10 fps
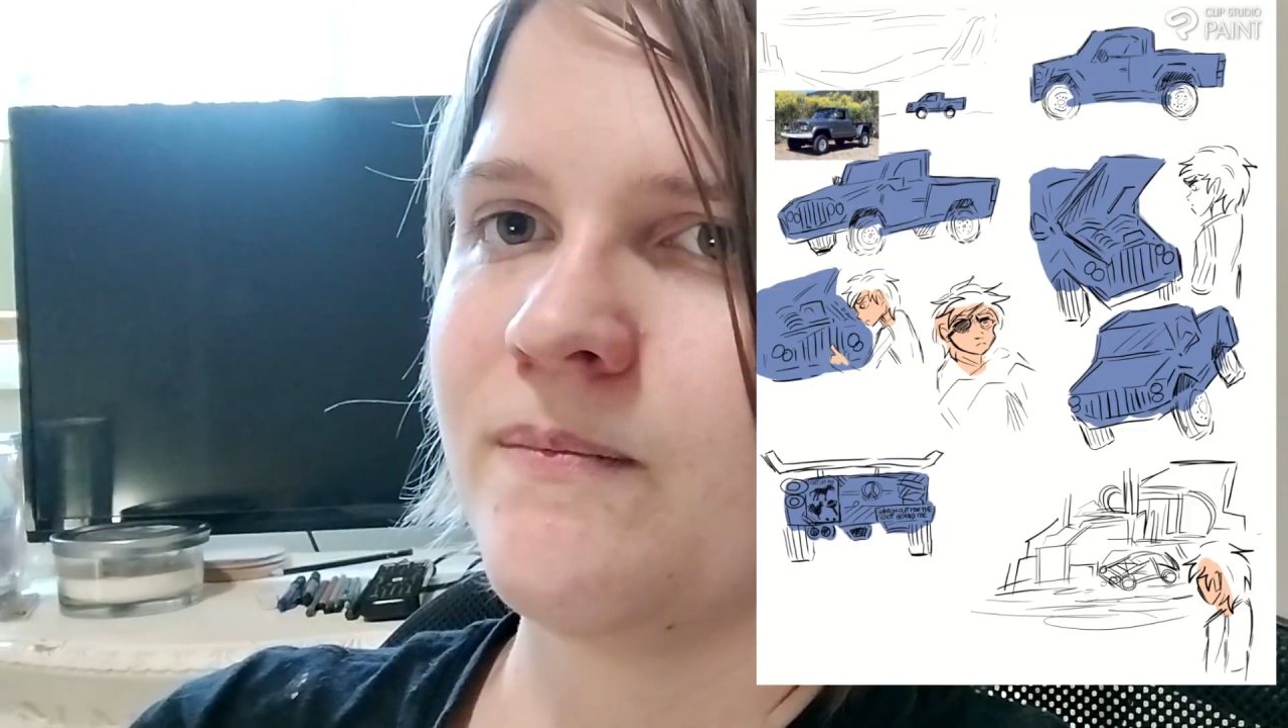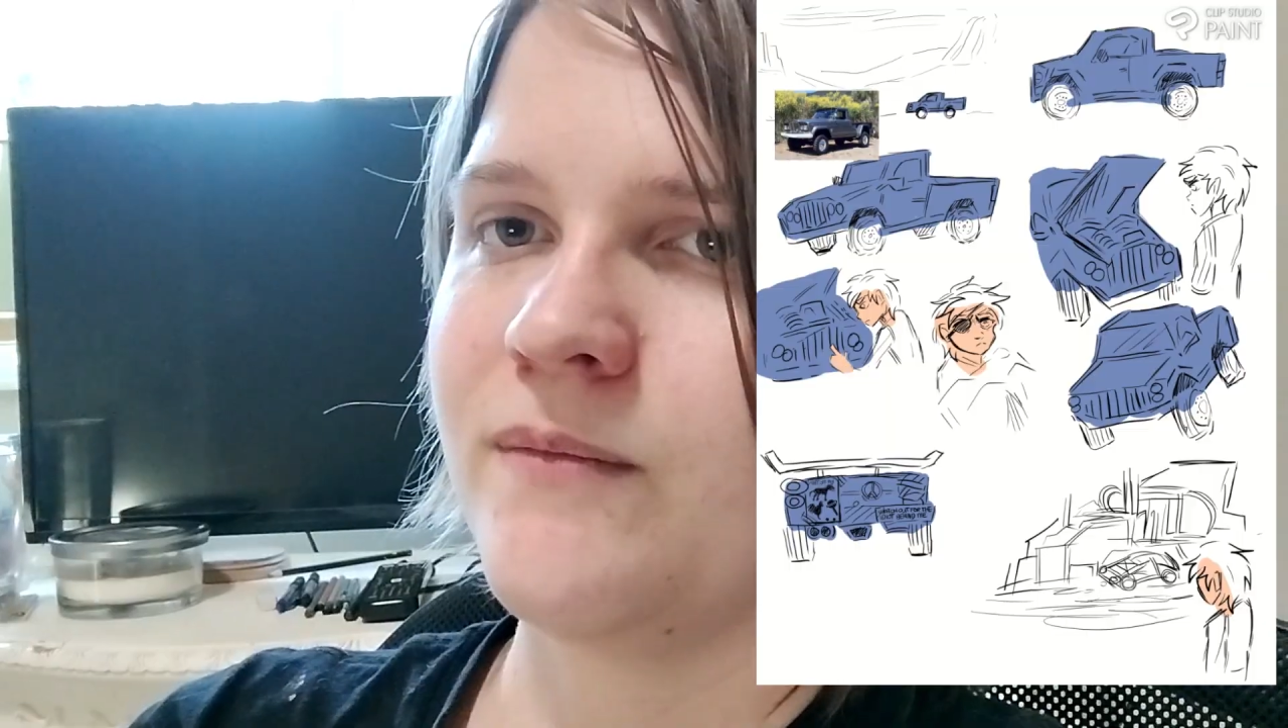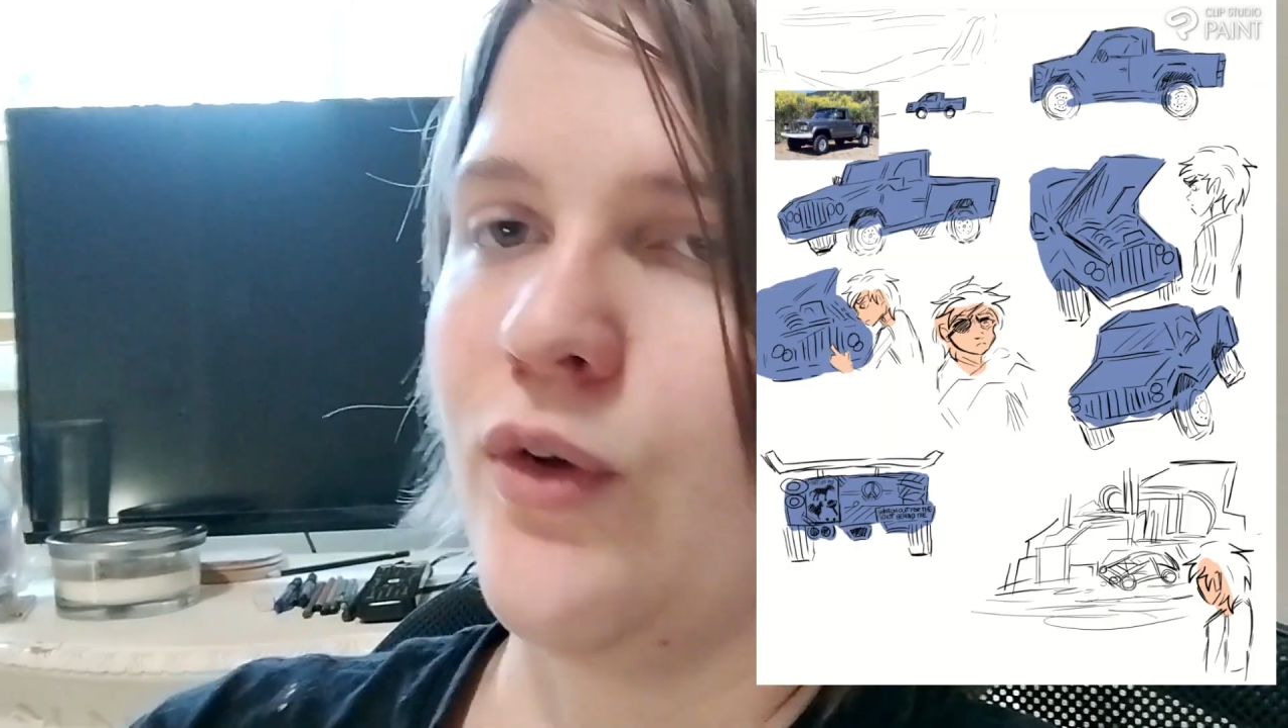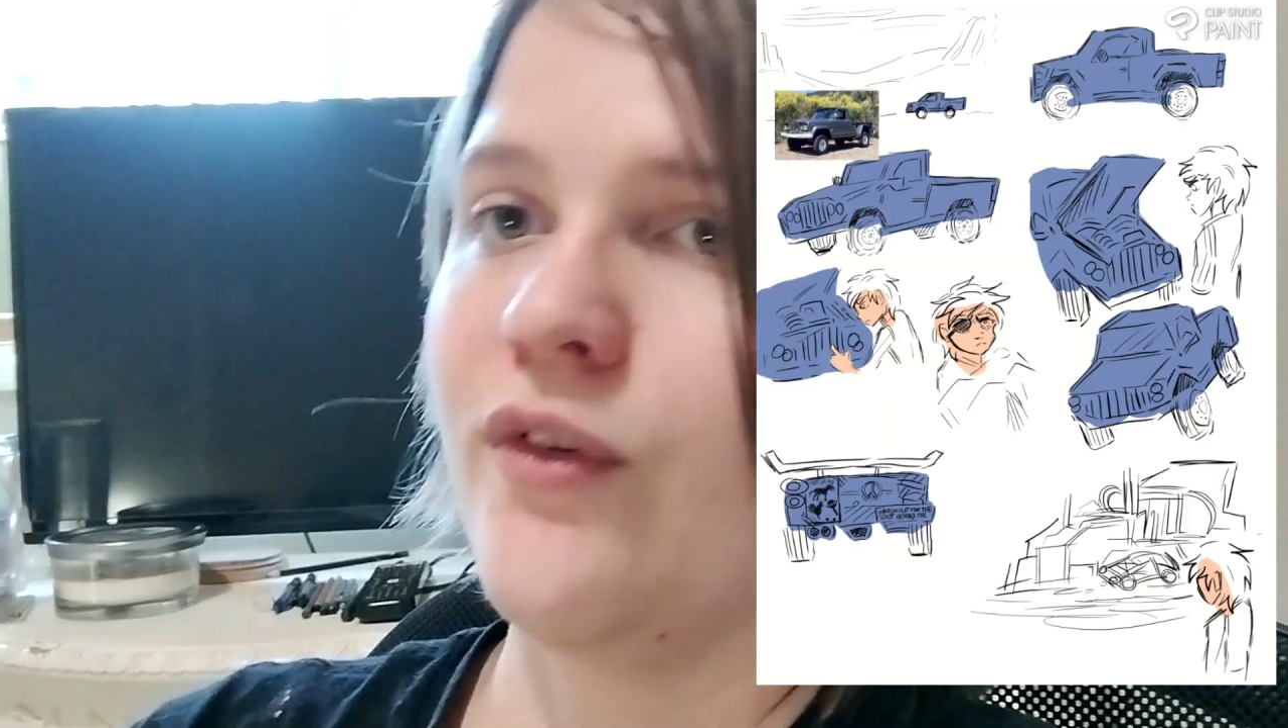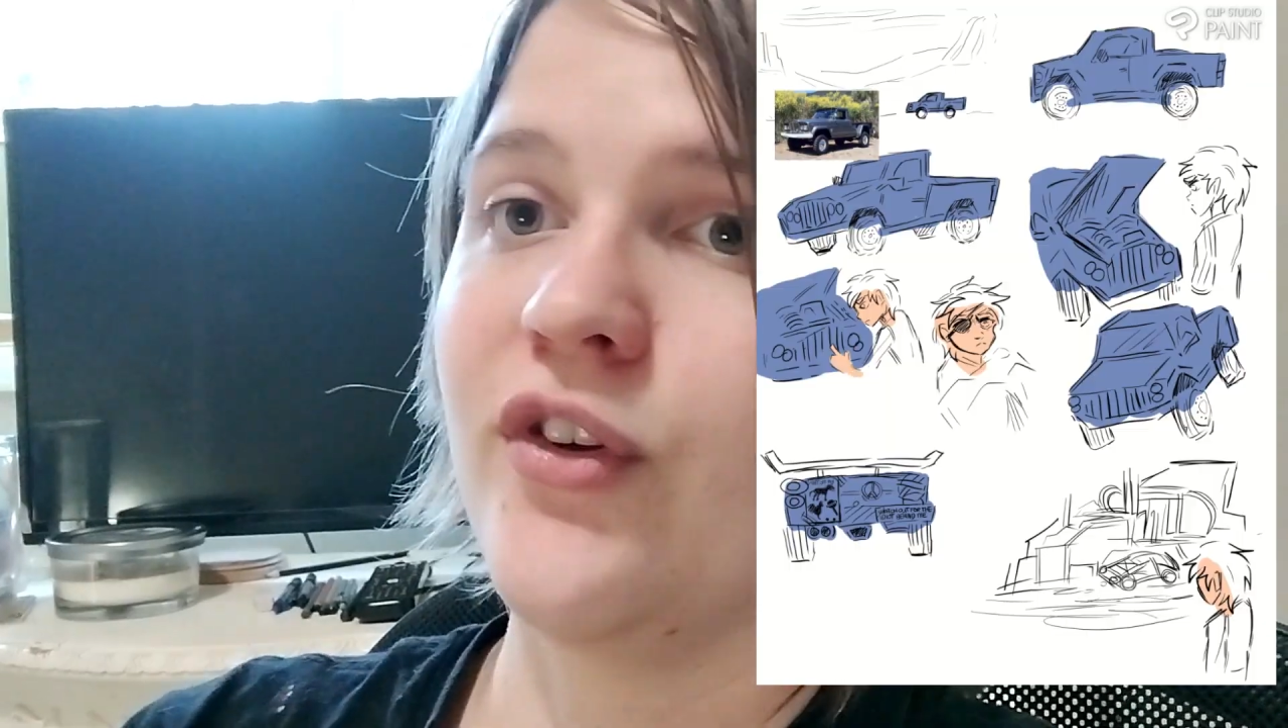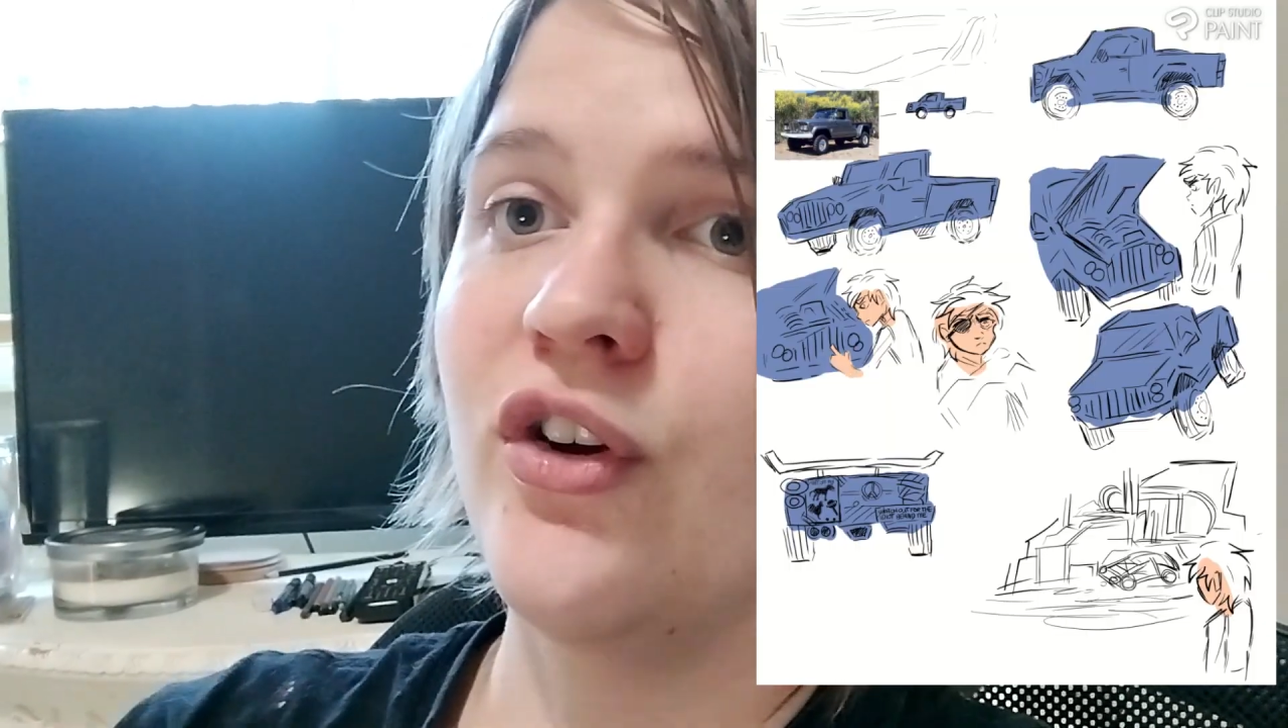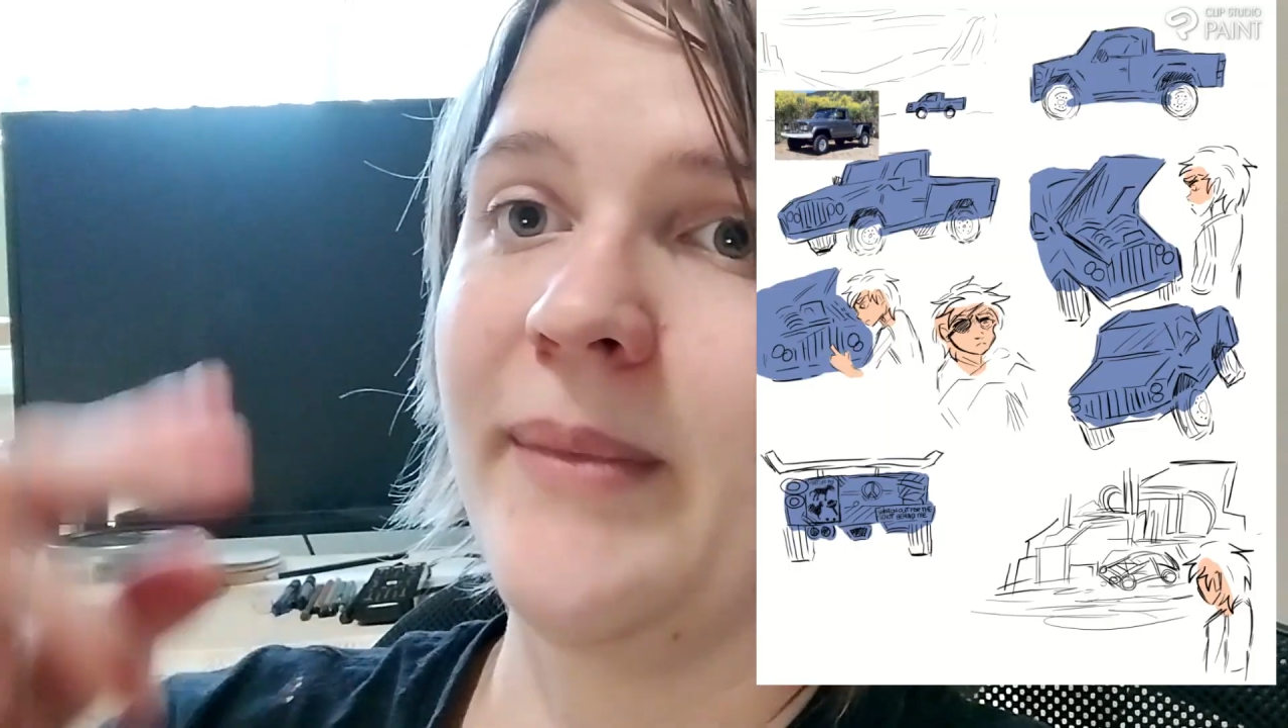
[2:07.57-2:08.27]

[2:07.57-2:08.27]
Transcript: use your